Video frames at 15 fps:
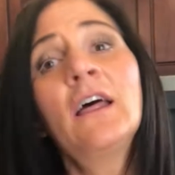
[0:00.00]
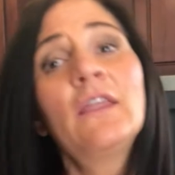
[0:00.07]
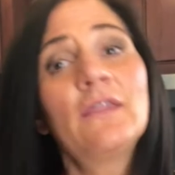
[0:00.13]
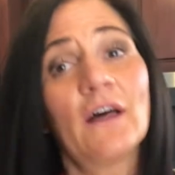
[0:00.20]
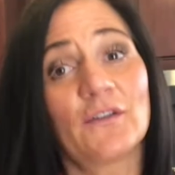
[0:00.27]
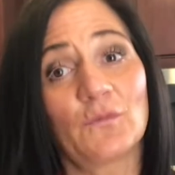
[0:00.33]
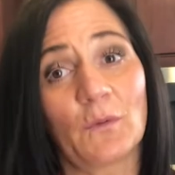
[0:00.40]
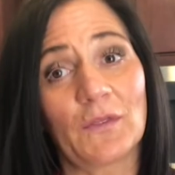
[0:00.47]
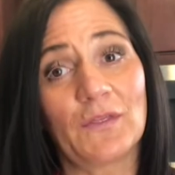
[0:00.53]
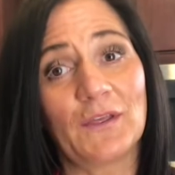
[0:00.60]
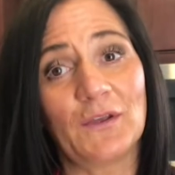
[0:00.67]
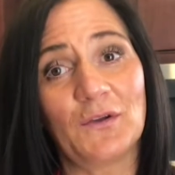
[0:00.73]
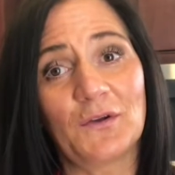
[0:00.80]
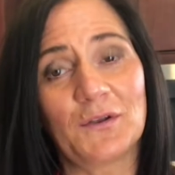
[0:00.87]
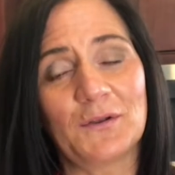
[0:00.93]
That's one thing
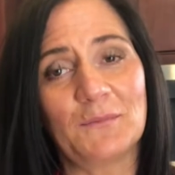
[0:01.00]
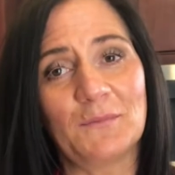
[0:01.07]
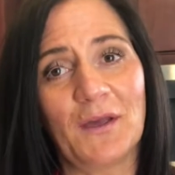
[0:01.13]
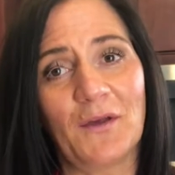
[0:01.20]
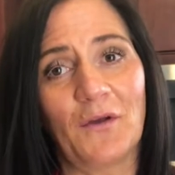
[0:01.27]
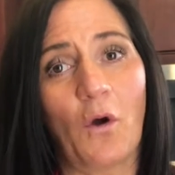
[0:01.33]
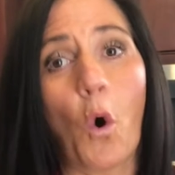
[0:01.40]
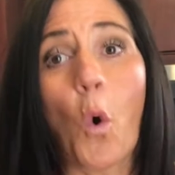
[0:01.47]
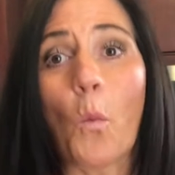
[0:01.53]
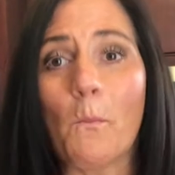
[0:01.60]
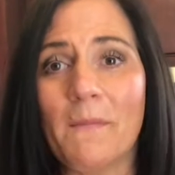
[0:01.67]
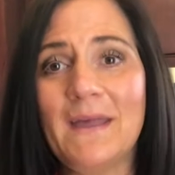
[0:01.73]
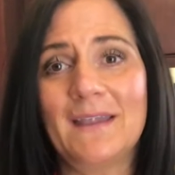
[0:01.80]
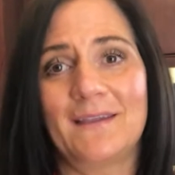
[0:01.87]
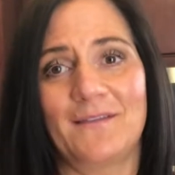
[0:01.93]
you can
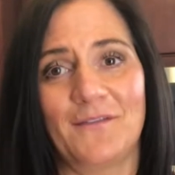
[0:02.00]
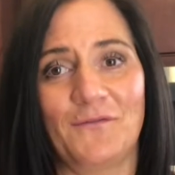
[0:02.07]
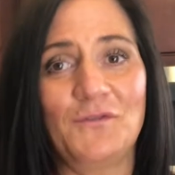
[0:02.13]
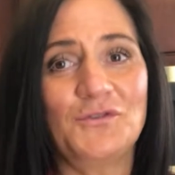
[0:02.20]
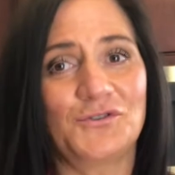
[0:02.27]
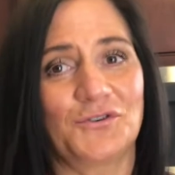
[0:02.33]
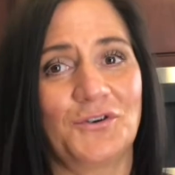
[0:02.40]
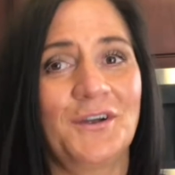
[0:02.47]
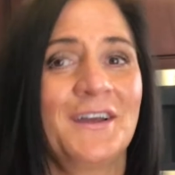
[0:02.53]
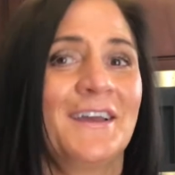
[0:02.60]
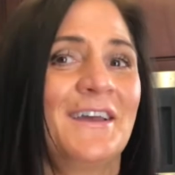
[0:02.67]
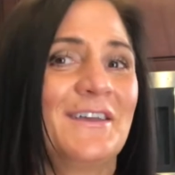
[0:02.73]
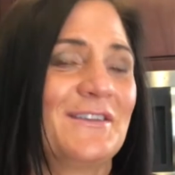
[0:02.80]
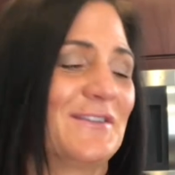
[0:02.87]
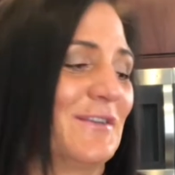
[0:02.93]
omit in the future.
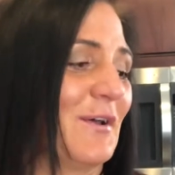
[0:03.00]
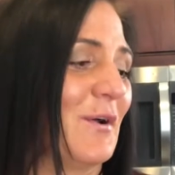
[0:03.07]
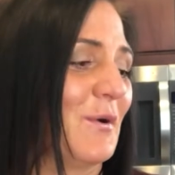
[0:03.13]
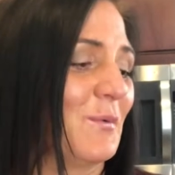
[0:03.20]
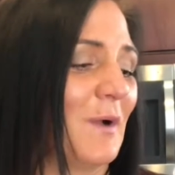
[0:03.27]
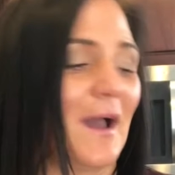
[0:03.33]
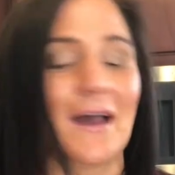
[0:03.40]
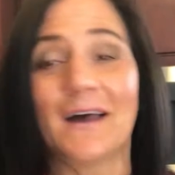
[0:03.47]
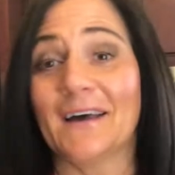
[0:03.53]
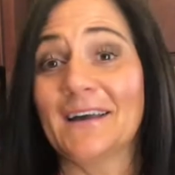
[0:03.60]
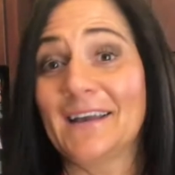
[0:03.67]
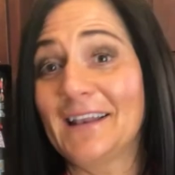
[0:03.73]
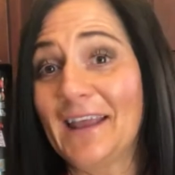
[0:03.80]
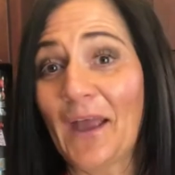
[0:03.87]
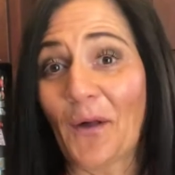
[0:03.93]
So
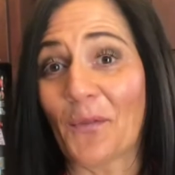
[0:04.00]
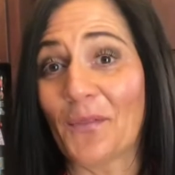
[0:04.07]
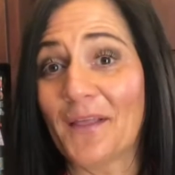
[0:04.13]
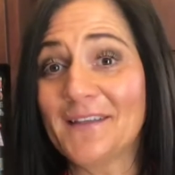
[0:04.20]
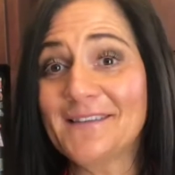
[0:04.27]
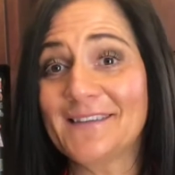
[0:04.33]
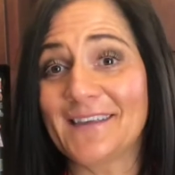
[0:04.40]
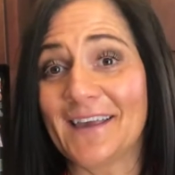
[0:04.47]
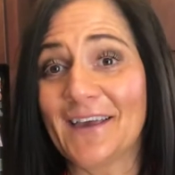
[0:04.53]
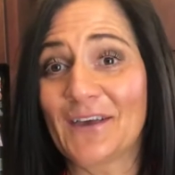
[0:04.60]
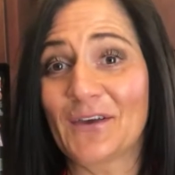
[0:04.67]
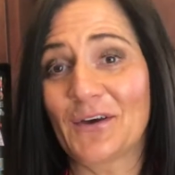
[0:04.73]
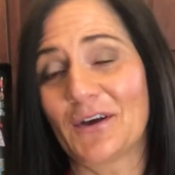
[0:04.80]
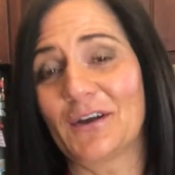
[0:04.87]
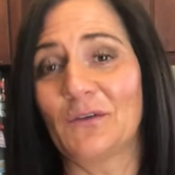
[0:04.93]
anyhow, let's get
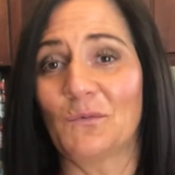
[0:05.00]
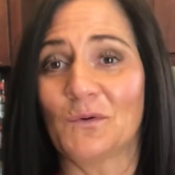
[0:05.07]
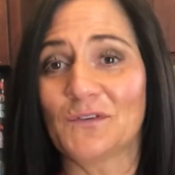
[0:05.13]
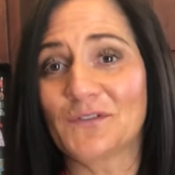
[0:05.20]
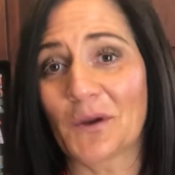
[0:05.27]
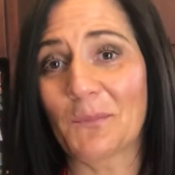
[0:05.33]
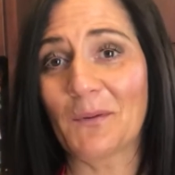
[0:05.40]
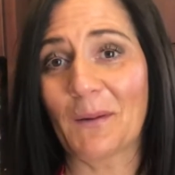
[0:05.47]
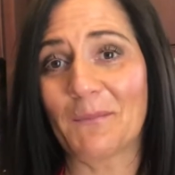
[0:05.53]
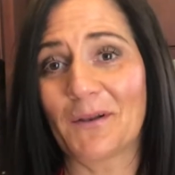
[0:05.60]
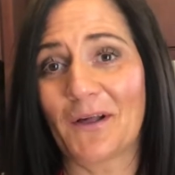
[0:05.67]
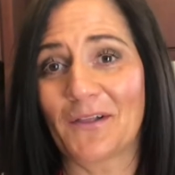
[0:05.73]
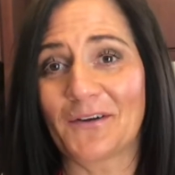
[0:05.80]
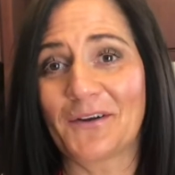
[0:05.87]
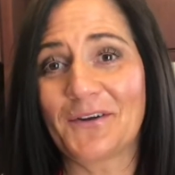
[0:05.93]
cooking. We'll start prepping
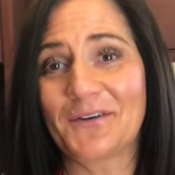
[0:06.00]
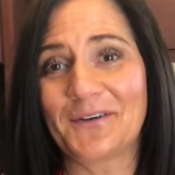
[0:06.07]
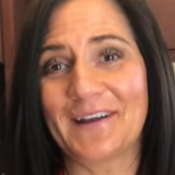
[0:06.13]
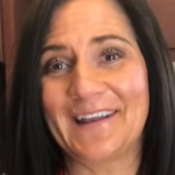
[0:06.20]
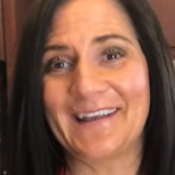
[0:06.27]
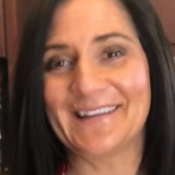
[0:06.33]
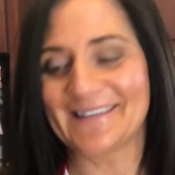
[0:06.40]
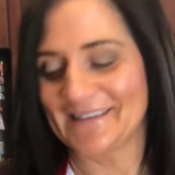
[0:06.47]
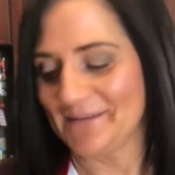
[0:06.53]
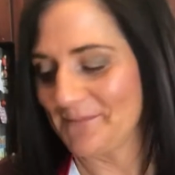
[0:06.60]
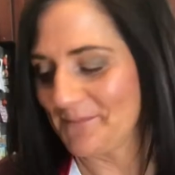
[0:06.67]
all our ingredients.